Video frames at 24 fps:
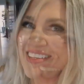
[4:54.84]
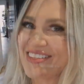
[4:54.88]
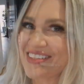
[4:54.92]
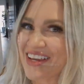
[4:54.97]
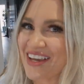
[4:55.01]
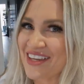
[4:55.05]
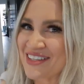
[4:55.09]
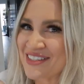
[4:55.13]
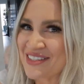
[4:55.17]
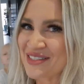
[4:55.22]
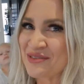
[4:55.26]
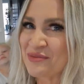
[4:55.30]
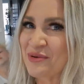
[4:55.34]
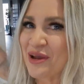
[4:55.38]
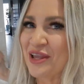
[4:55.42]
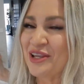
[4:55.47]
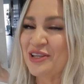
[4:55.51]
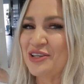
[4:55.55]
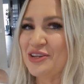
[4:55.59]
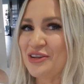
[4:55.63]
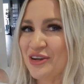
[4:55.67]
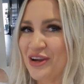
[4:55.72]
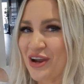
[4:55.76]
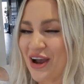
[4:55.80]
Just
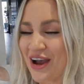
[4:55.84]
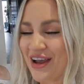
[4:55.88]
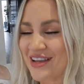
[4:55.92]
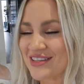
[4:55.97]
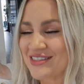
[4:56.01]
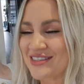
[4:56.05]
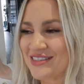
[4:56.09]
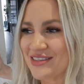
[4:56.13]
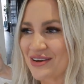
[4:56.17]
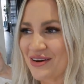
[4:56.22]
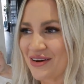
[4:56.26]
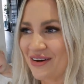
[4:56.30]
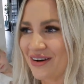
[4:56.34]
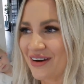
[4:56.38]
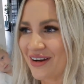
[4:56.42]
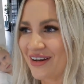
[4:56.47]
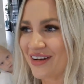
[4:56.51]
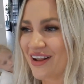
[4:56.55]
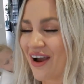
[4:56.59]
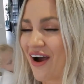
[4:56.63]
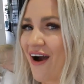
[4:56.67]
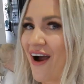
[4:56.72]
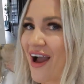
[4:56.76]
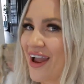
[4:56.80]
when you guys
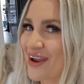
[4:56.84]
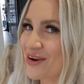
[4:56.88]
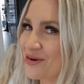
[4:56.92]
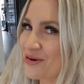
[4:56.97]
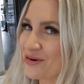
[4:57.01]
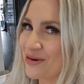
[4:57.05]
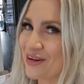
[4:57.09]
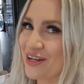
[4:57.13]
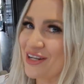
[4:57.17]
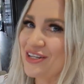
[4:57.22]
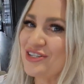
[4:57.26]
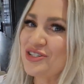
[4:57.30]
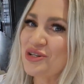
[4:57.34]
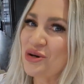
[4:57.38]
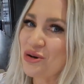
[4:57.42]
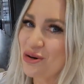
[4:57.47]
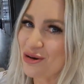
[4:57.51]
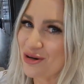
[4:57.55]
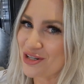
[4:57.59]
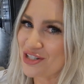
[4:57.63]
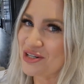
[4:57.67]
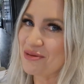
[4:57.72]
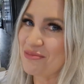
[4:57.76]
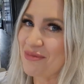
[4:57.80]
thought I couldn't
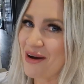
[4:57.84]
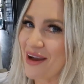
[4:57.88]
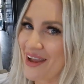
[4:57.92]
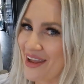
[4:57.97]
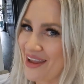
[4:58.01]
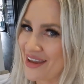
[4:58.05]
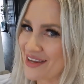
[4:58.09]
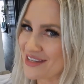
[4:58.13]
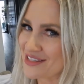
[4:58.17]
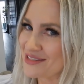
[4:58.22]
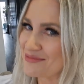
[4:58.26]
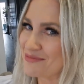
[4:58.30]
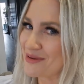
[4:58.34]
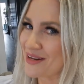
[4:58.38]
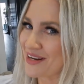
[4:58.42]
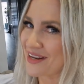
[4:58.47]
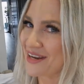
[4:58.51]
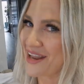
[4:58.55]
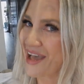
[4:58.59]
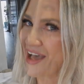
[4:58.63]
torture my husband